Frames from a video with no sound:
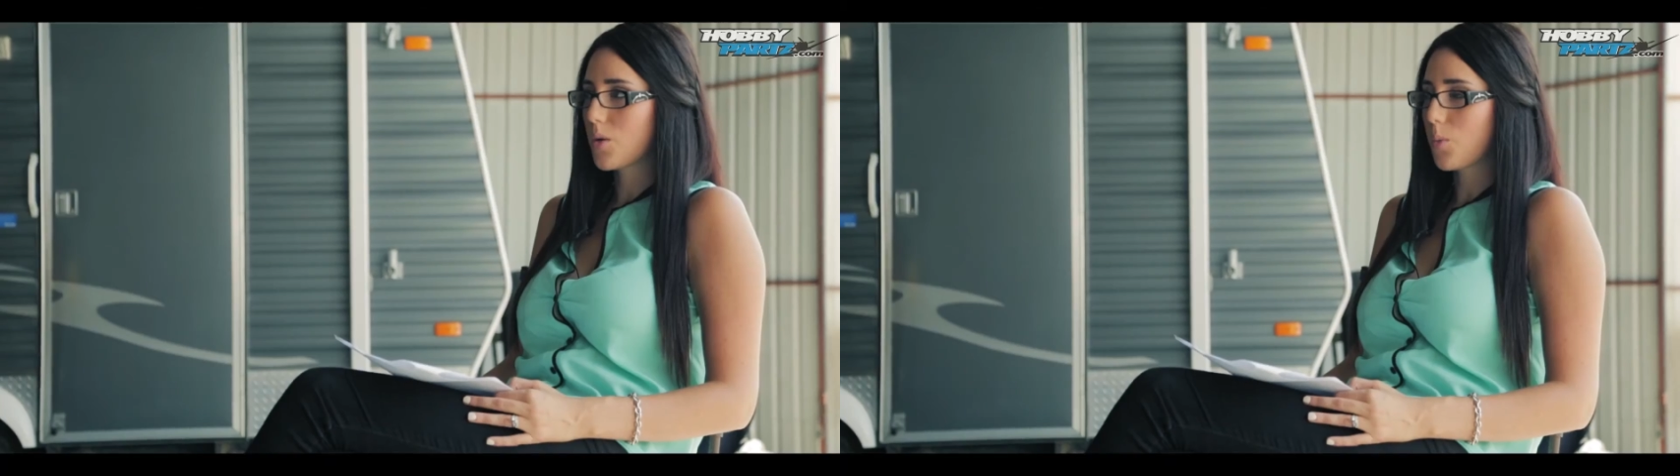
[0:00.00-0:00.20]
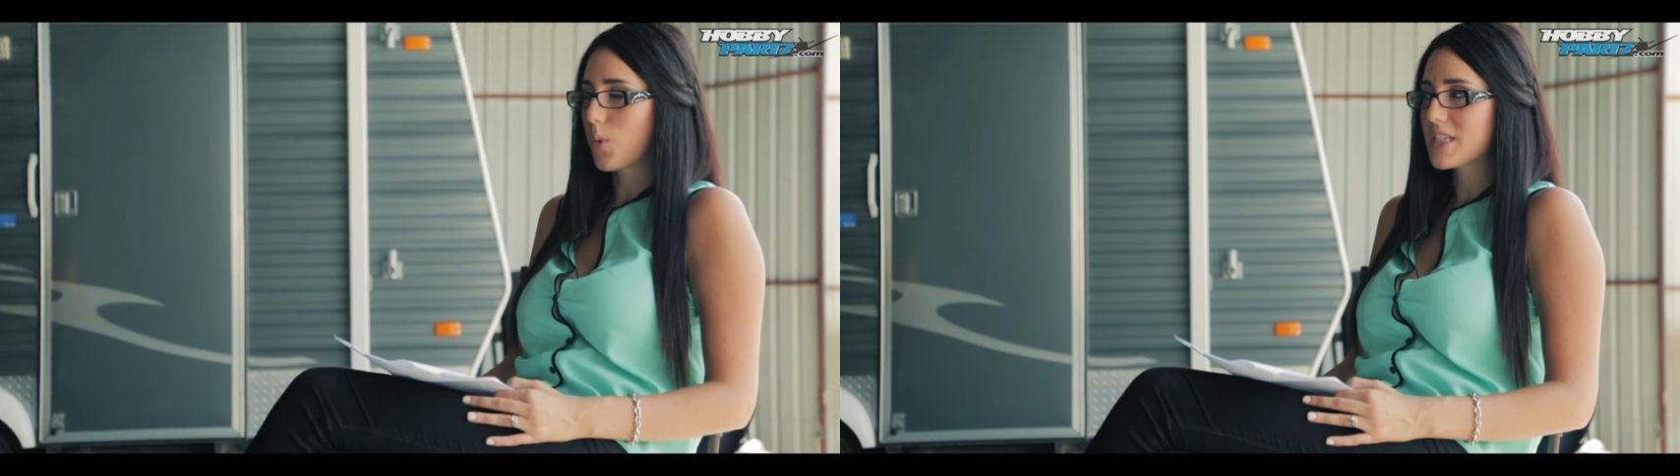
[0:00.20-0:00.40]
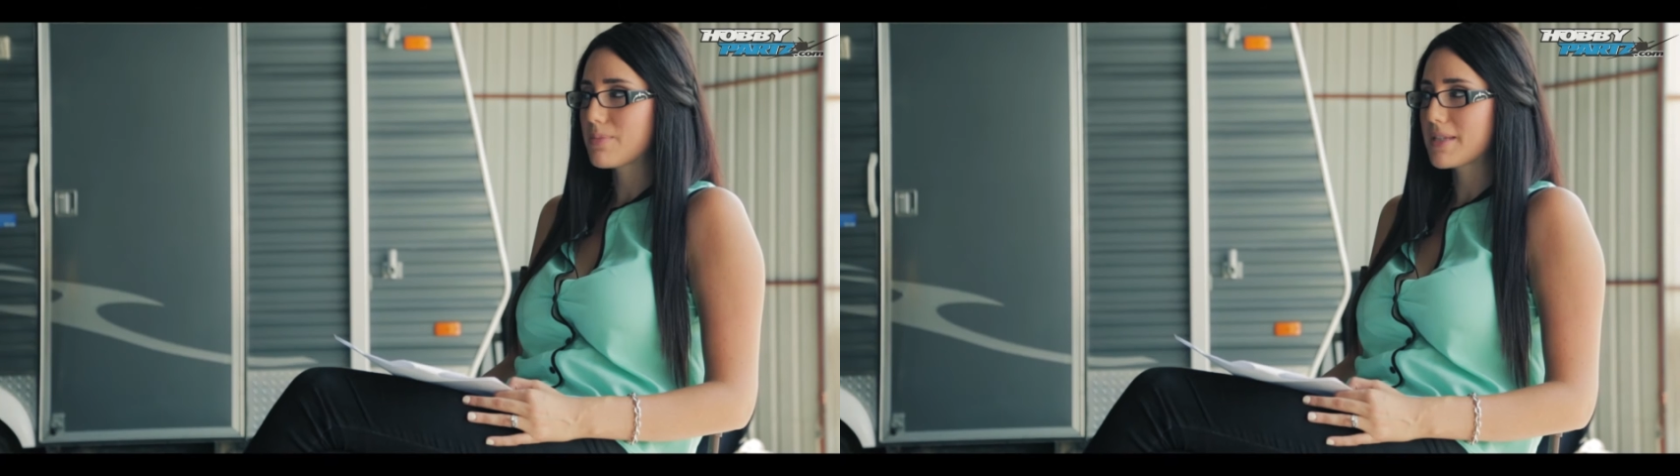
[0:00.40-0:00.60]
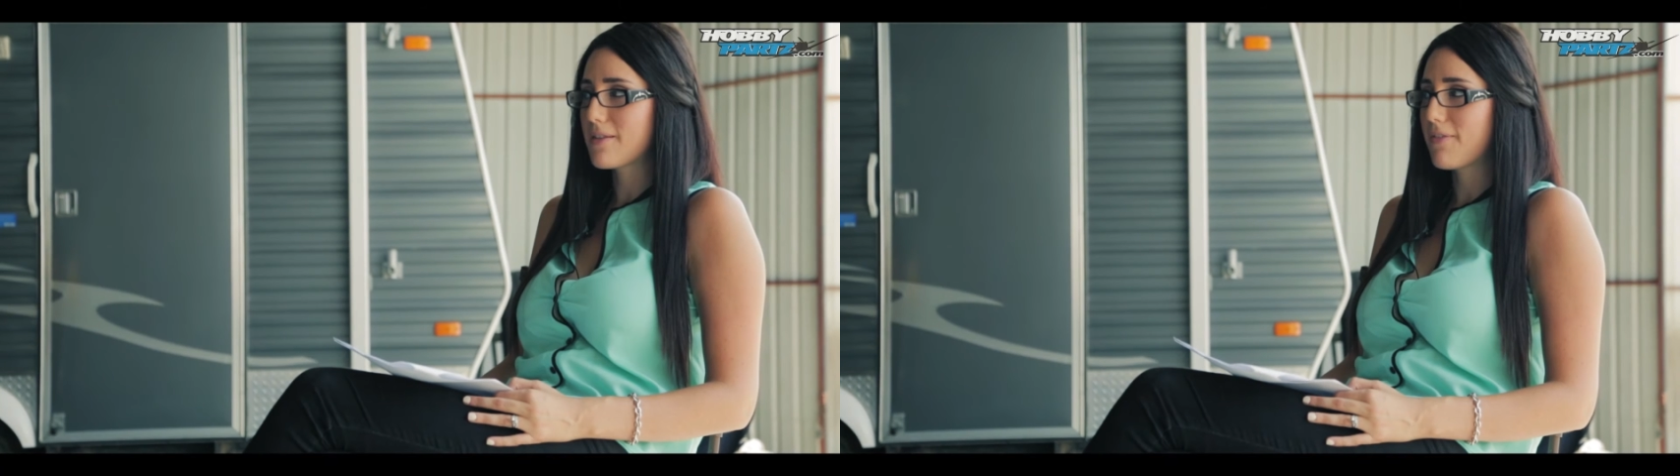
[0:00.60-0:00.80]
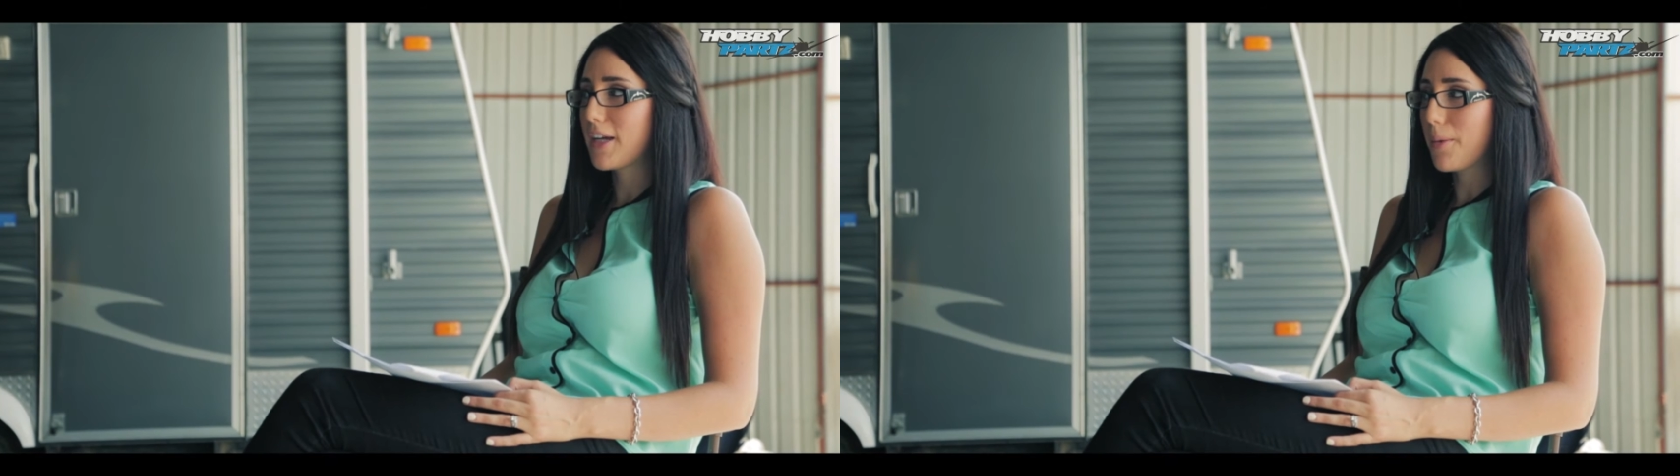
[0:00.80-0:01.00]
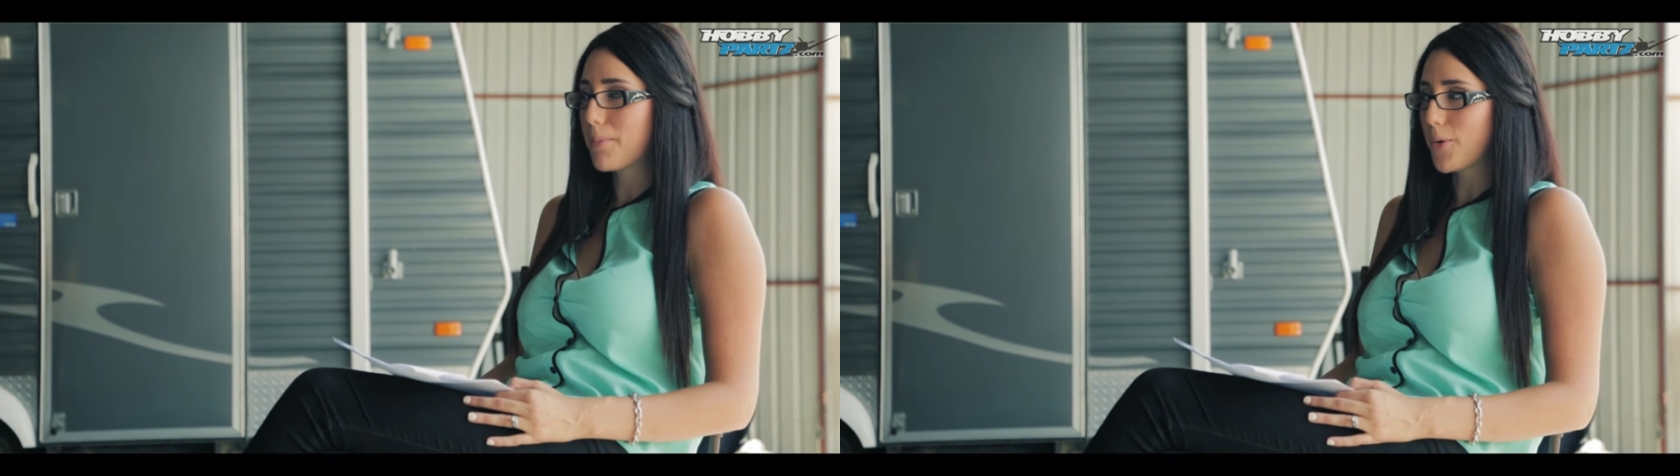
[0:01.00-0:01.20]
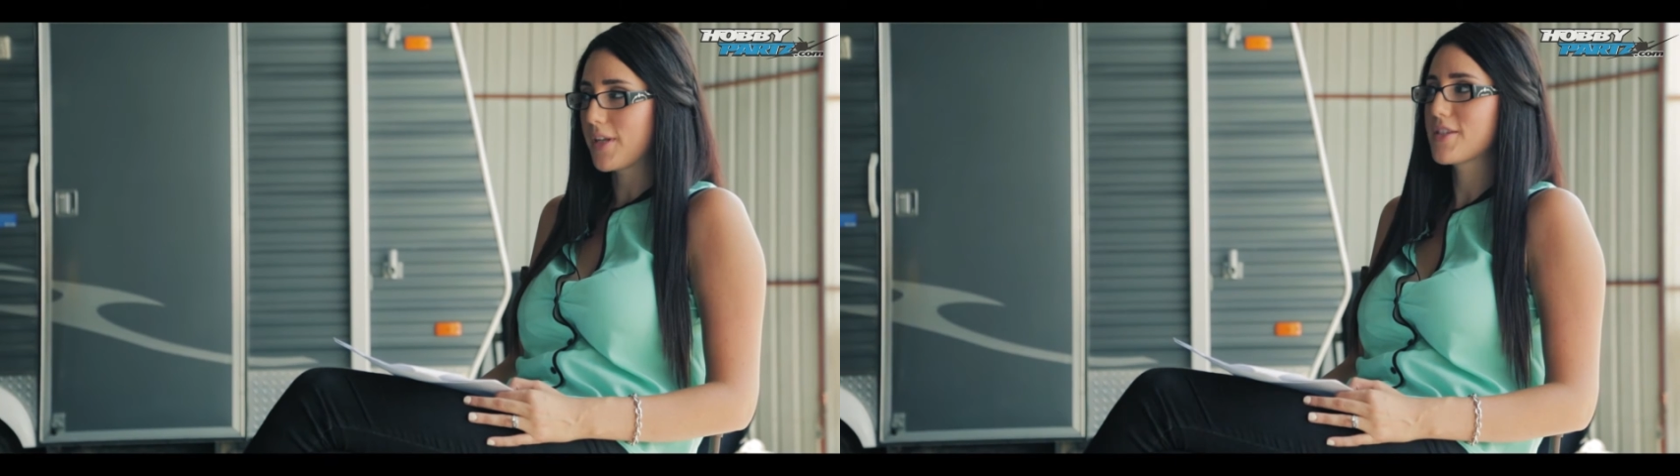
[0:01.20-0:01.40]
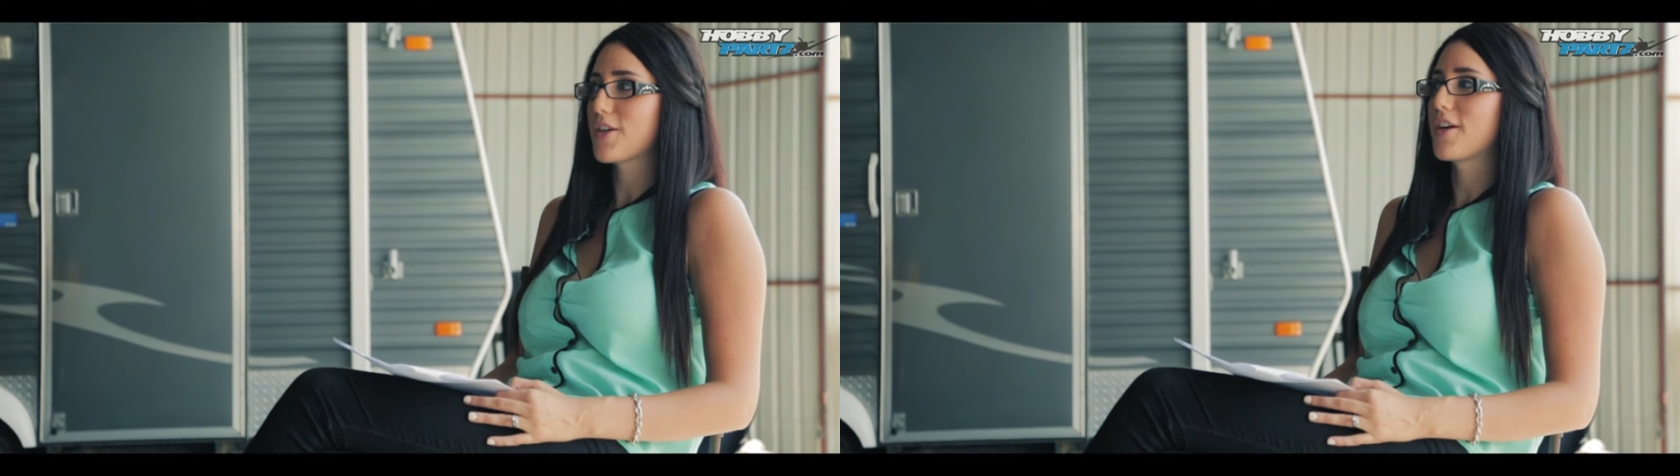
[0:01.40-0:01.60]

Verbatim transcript: what specific components